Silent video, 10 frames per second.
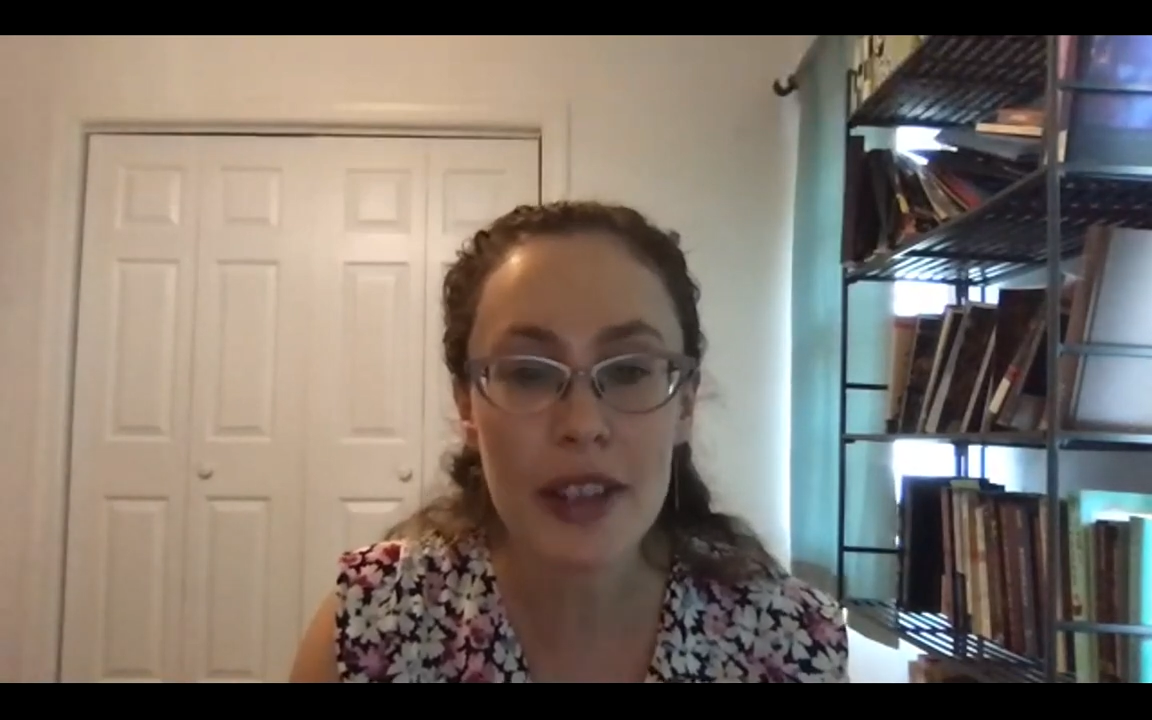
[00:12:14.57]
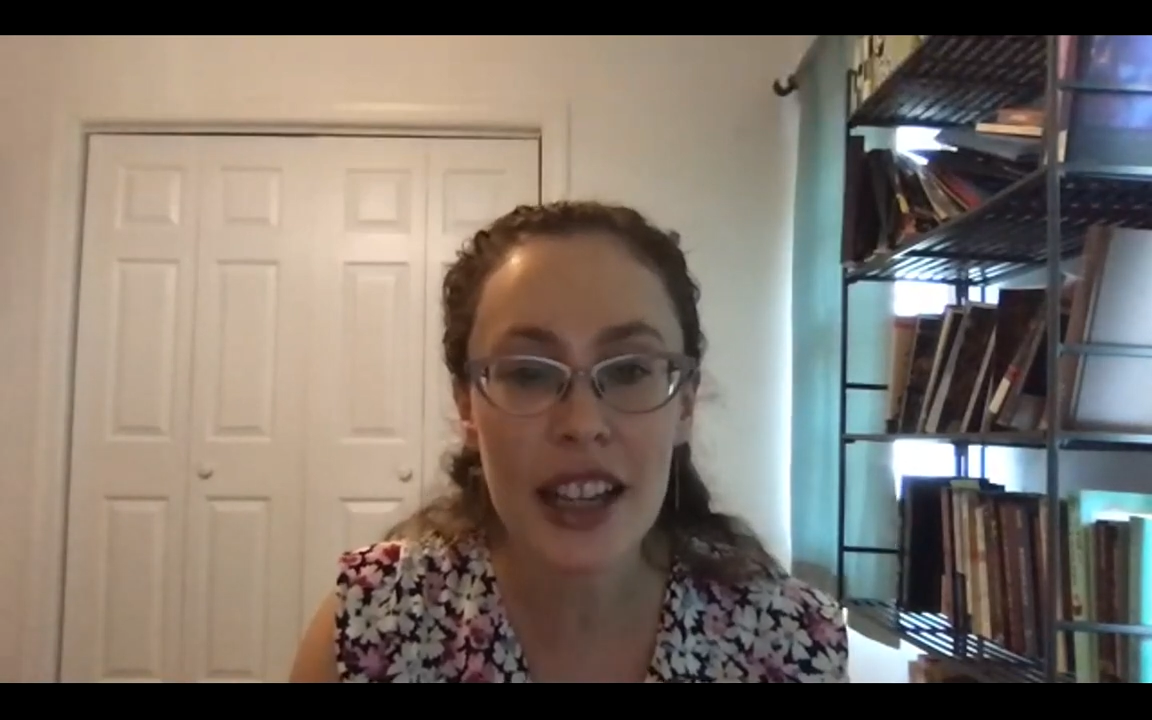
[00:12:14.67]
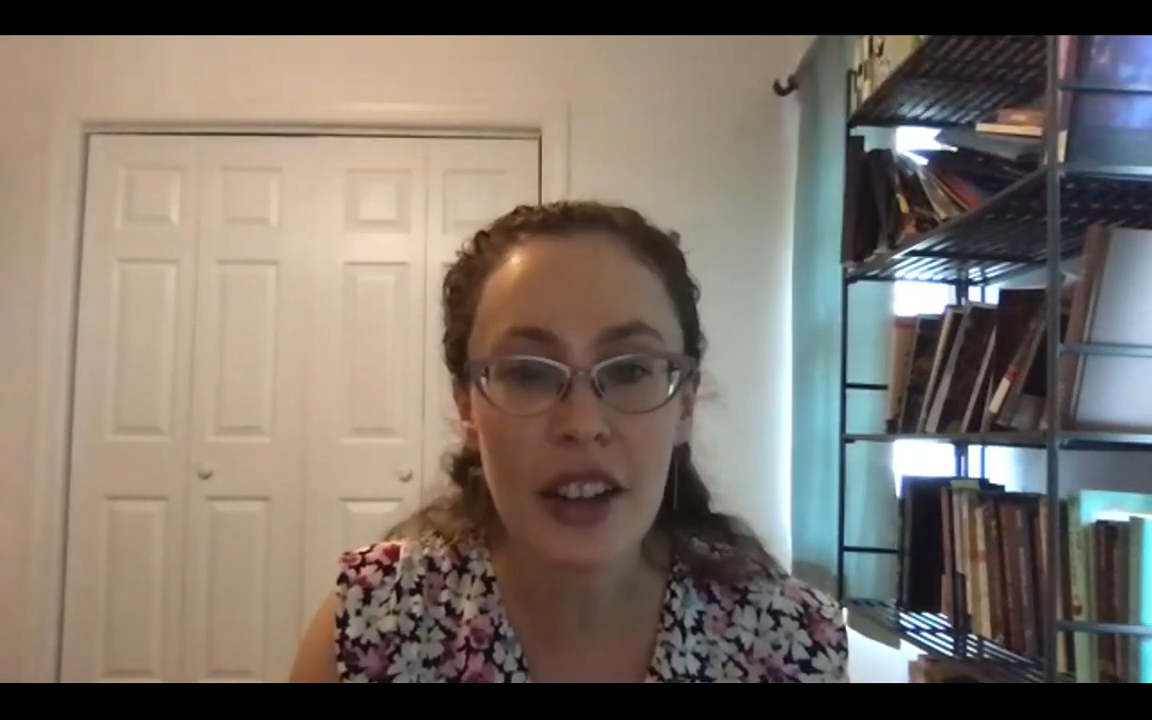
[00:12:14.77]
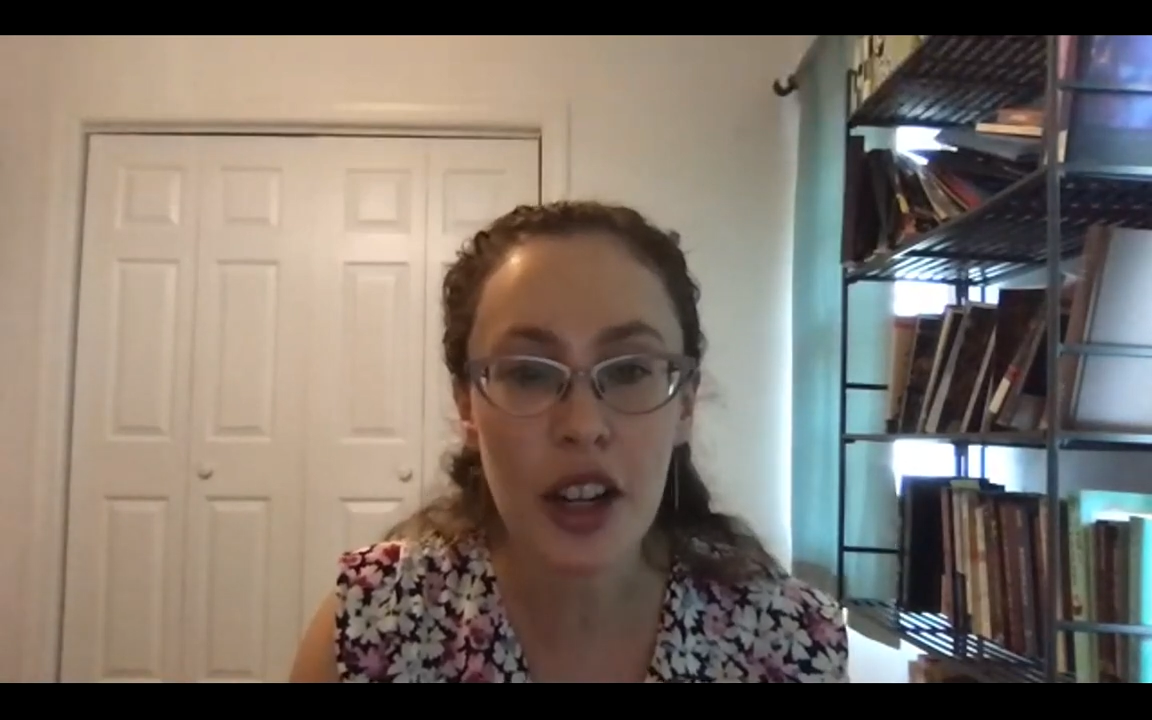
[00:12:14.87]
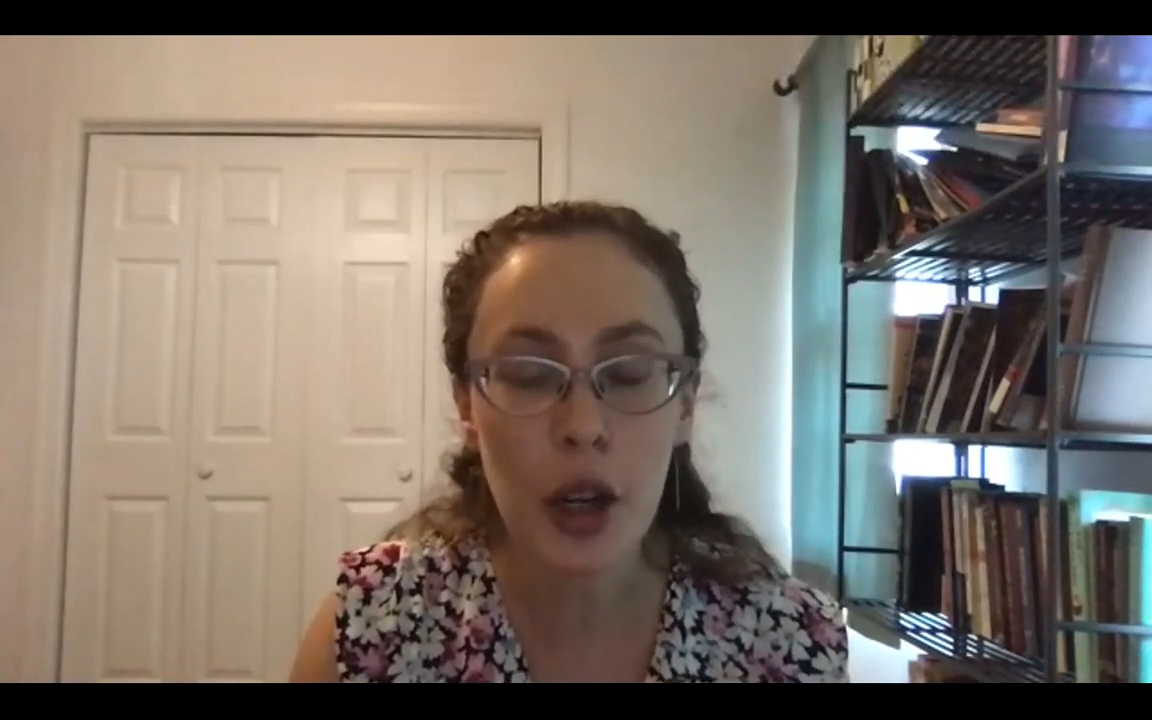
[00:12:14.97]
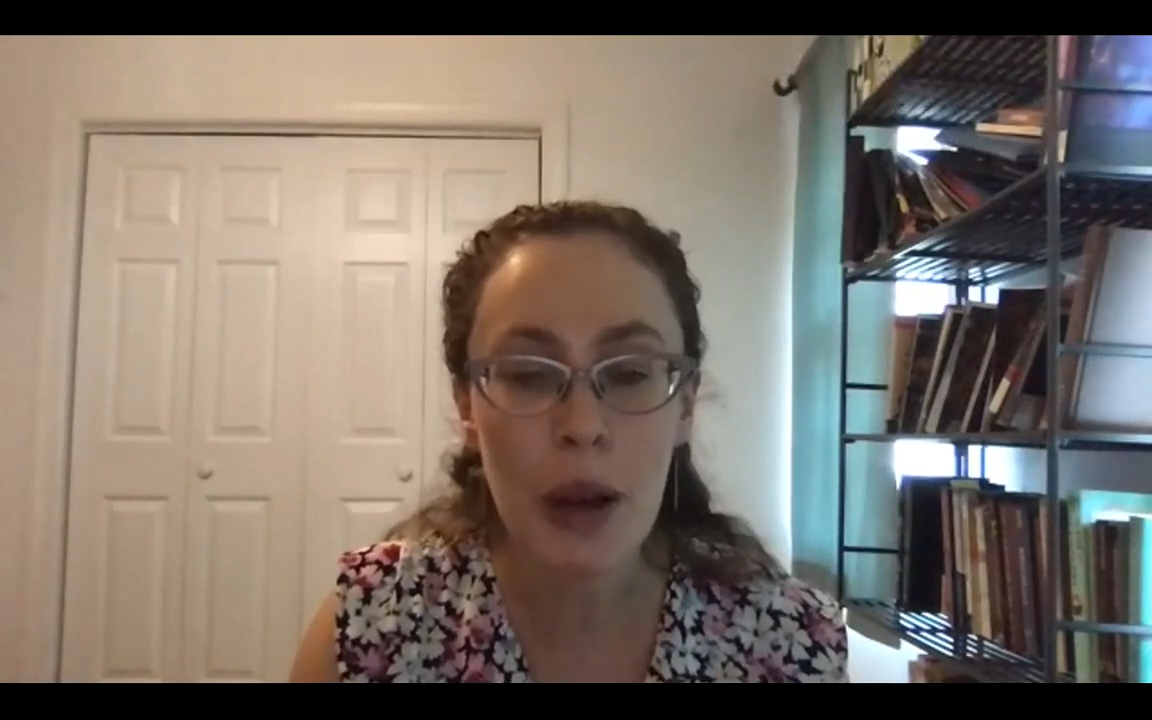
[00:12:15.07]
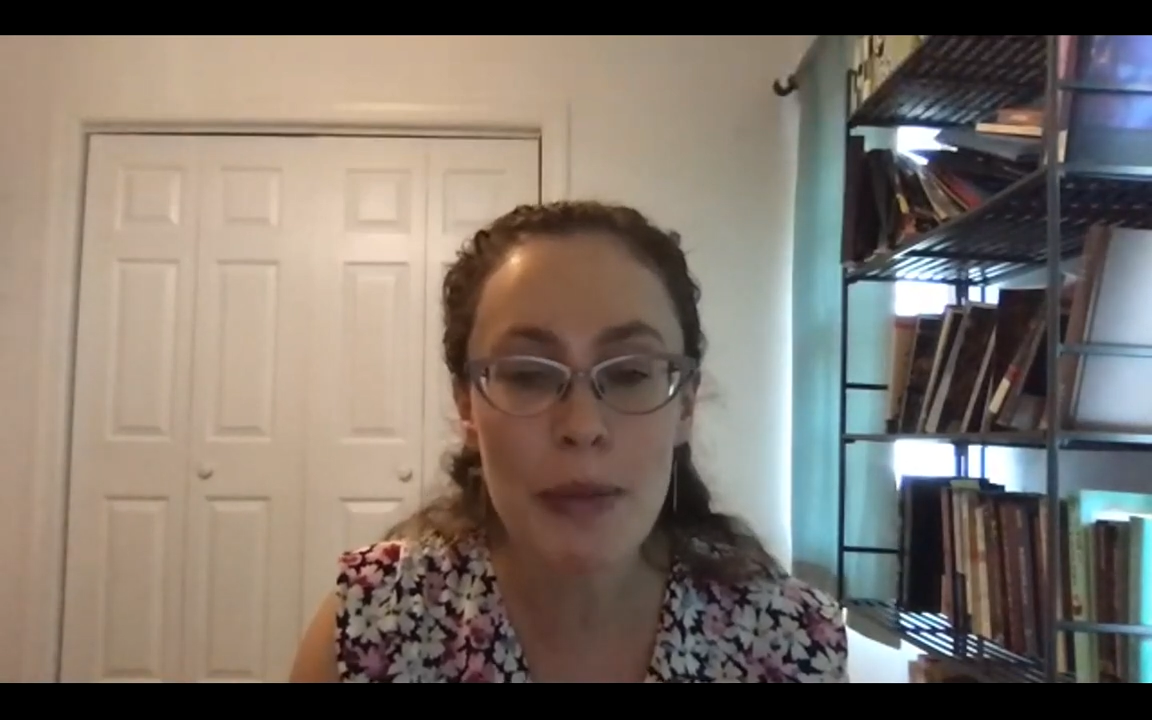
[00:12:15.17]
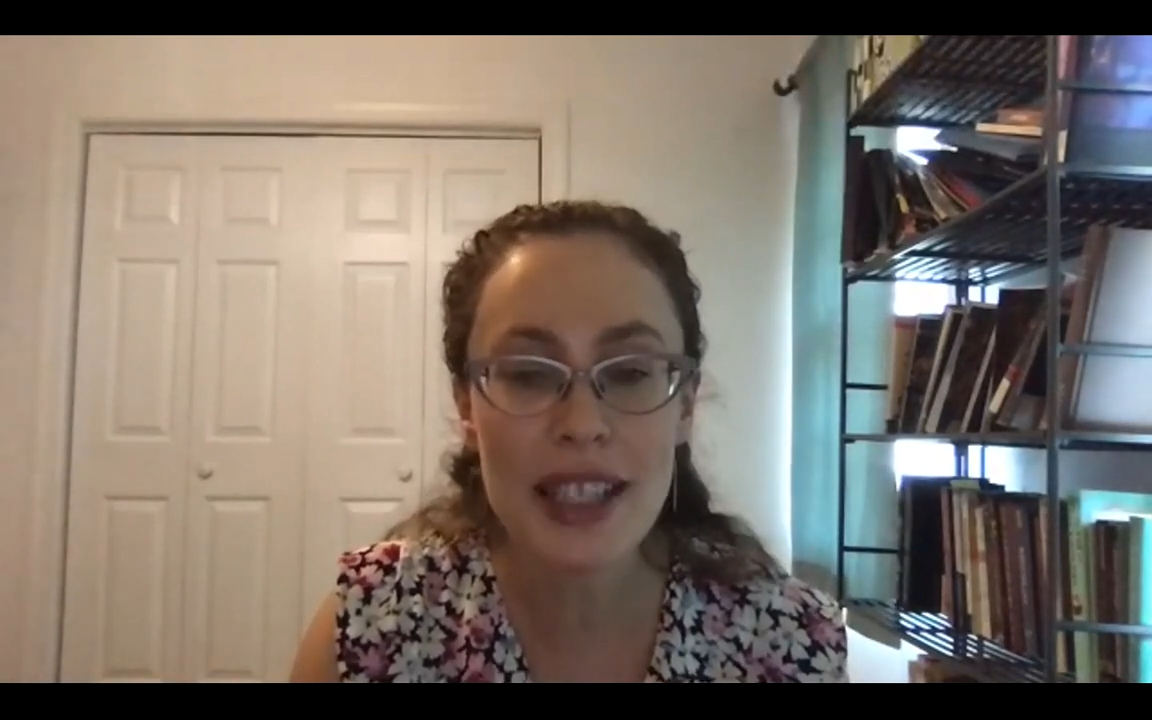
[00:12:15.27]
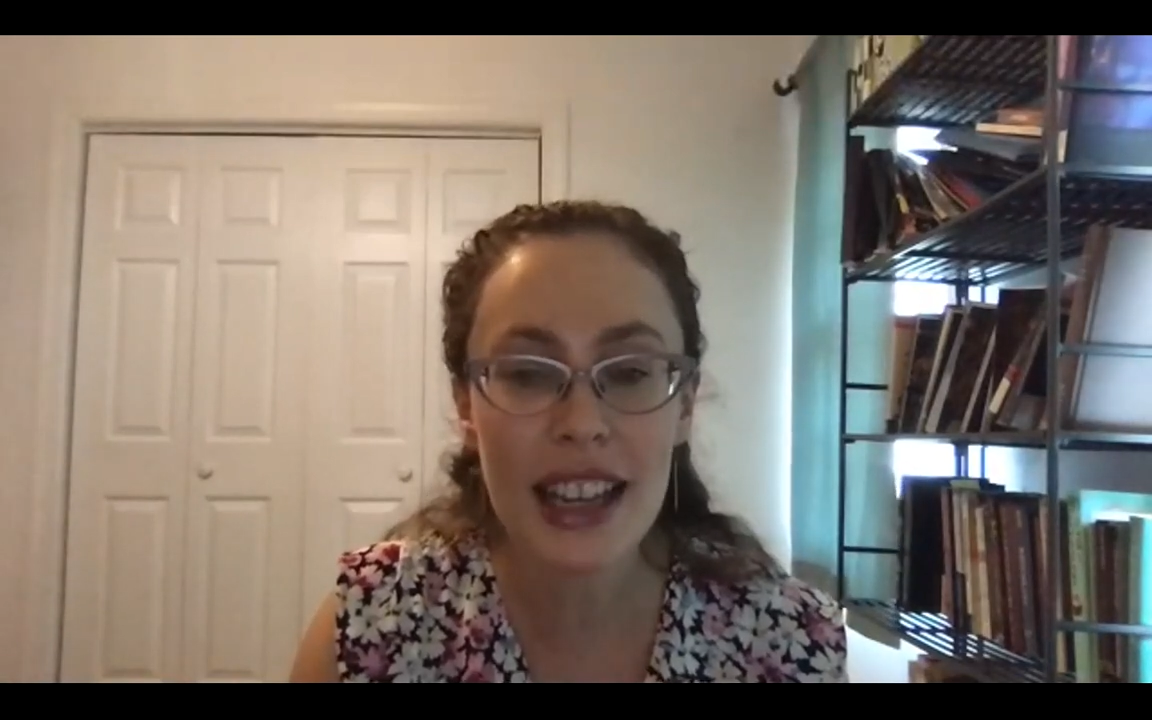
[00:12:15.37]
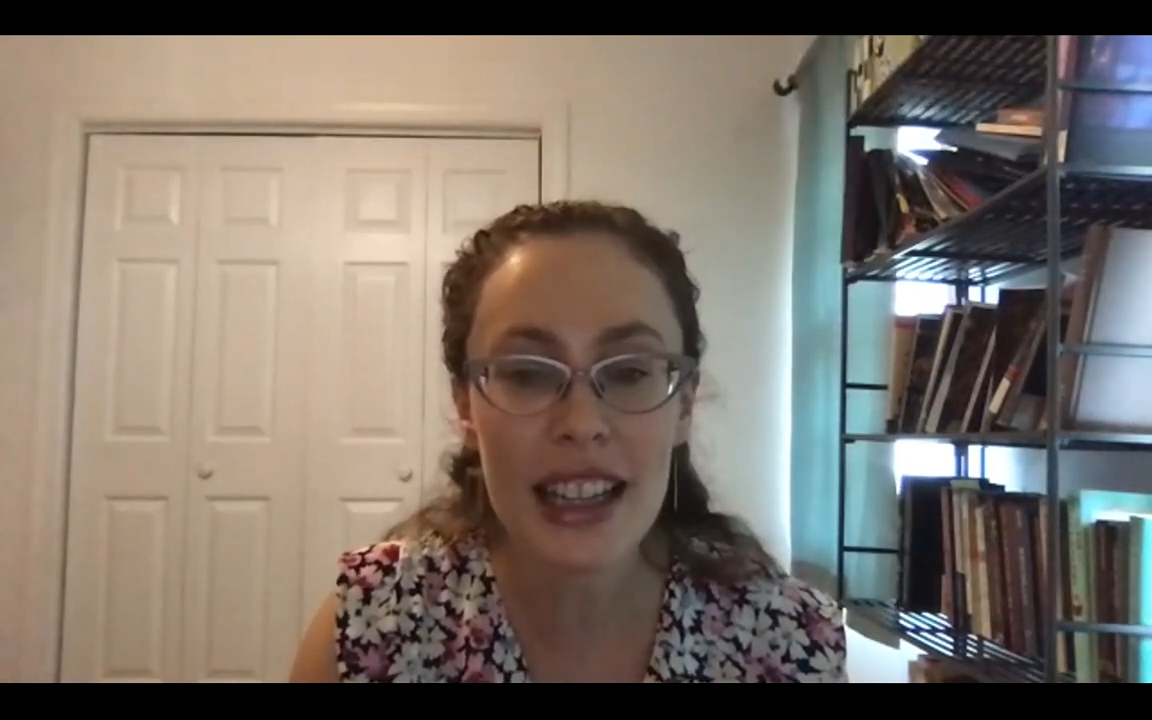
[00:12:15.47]
that on our
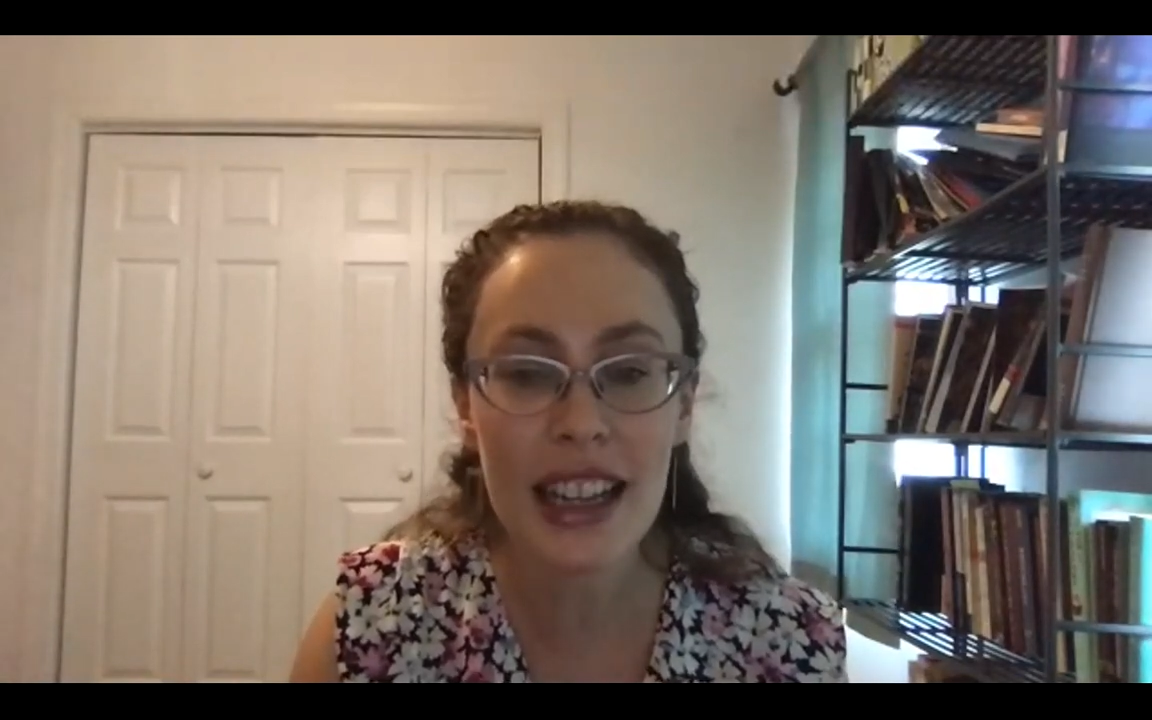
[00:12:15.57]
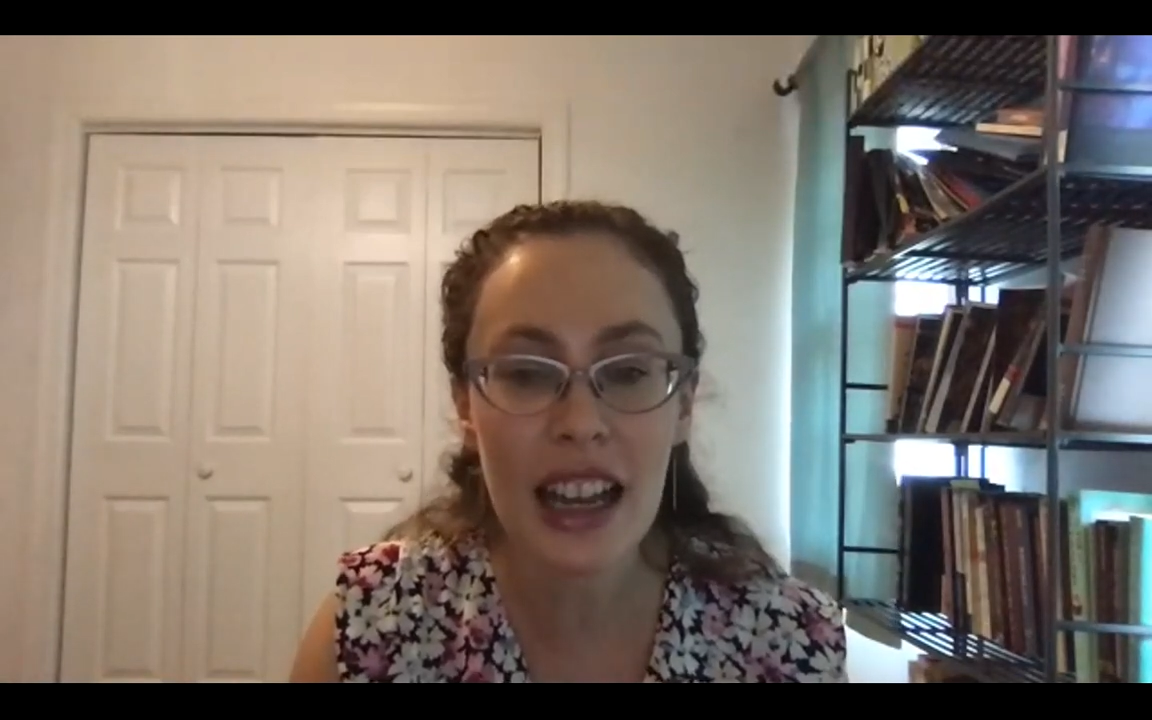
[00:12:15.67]
website,